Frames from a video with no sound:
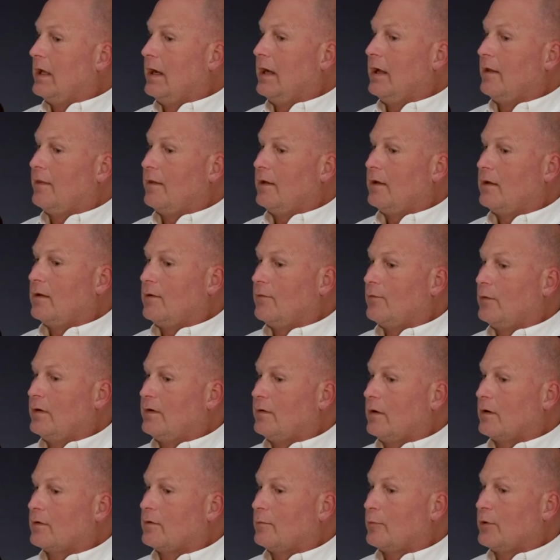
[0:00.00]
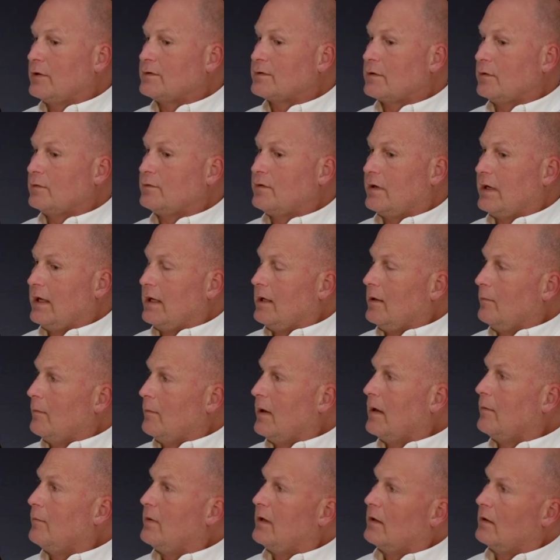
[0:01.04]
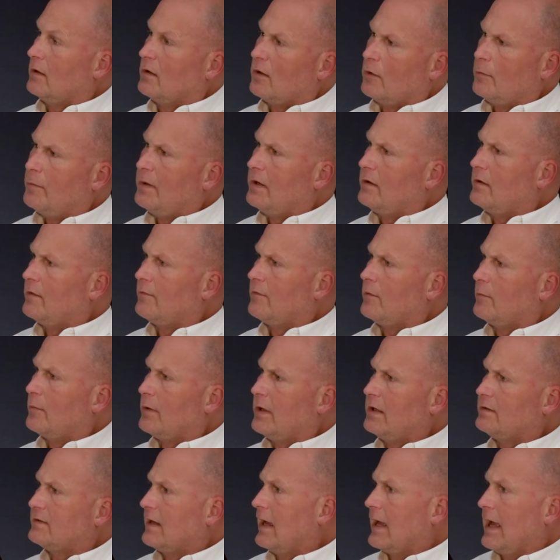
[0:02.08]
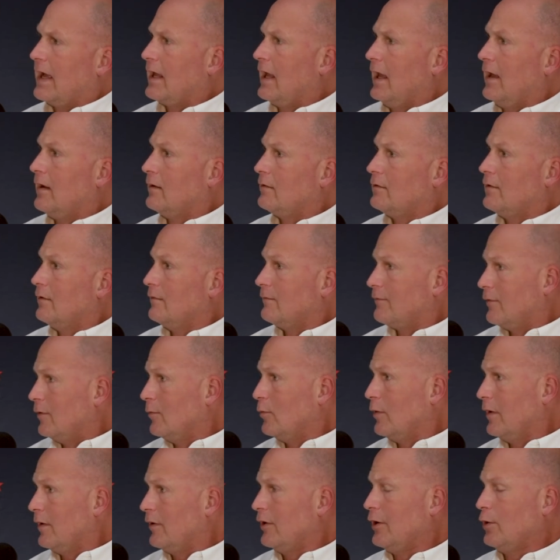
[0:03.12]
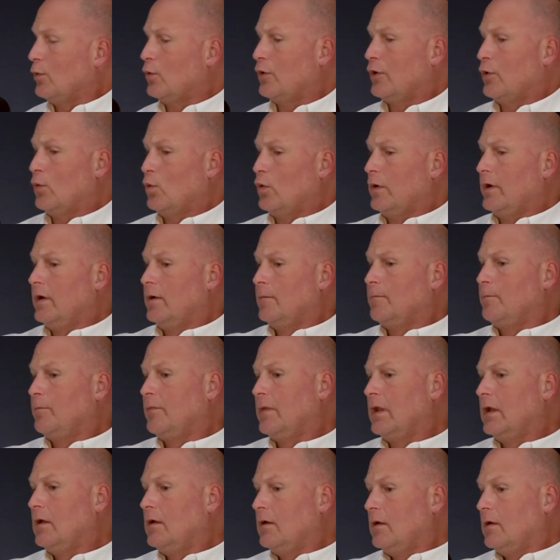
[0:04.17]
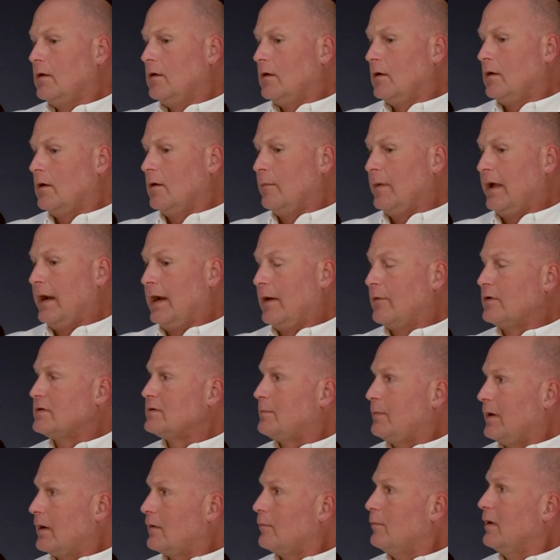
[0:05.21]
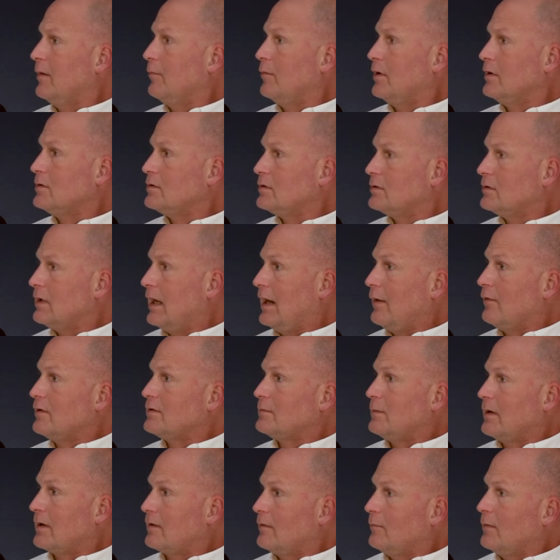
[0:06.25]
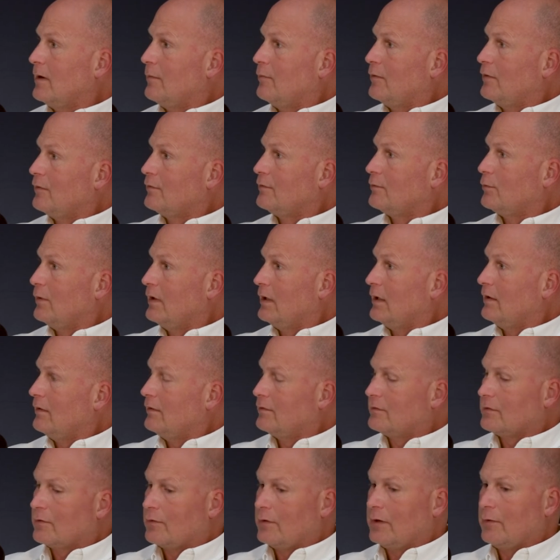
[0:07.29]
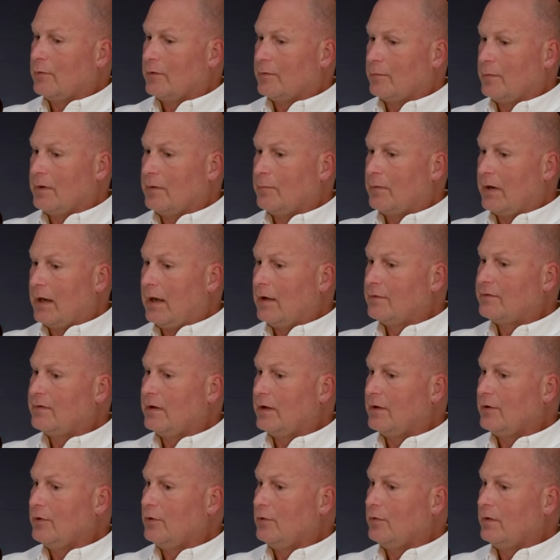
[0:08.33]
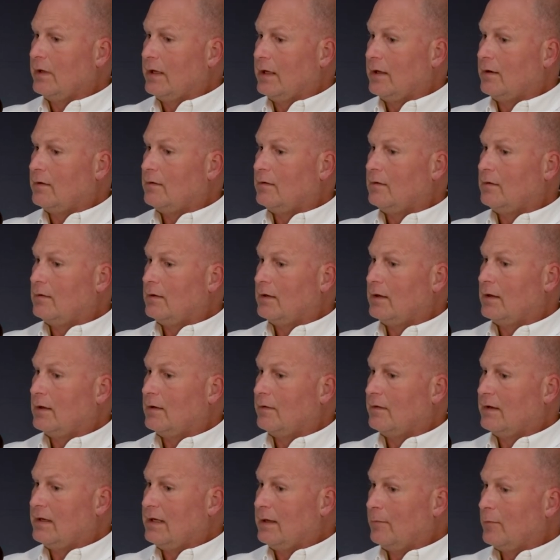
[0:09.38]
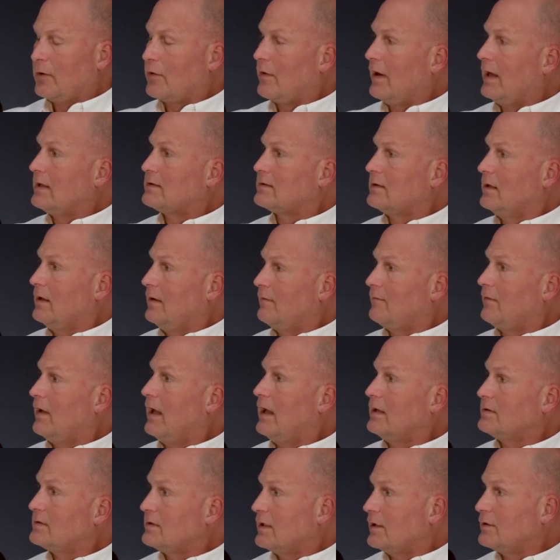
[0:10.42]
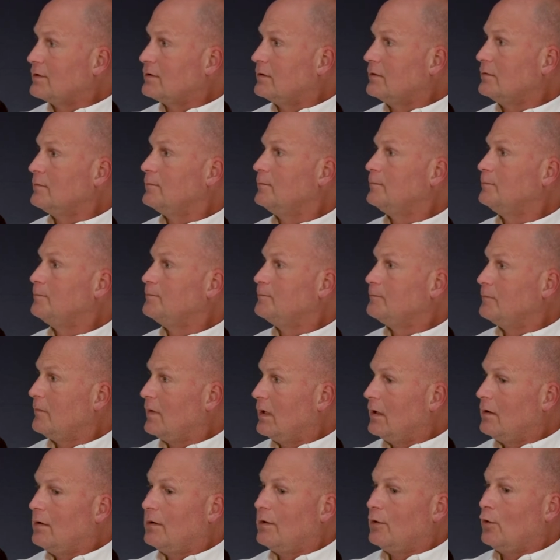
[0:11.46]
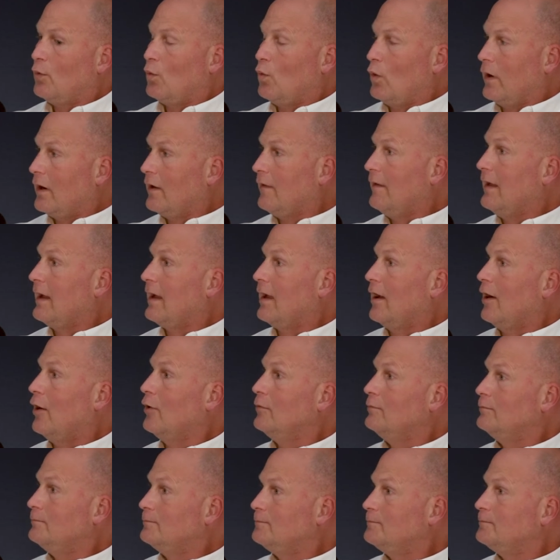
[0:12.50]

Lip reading: And I think if we talk to Briscoe today, he might be in a little bit different place. I can't confirm whether he would or wouldn't. And I respect members. I respect the members when they disagree with me. But I'll tell you that the Democrats left last session. Where did they go?